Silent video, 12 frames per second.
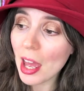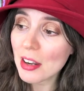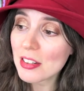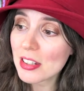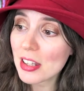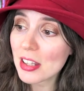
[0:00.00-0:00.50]

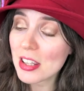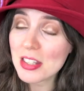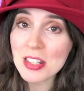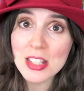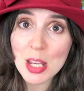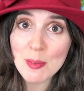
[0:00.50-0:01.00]
and
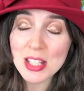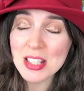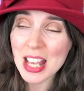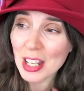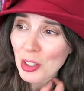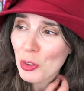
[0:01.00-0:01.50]
it's the same in the
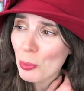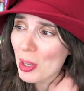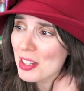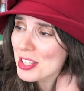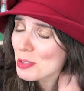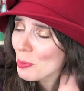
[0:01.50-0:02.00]
second
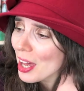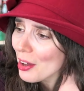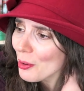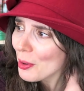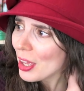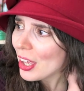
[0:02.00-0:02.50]
one as
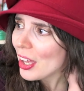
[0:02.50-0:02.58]
well.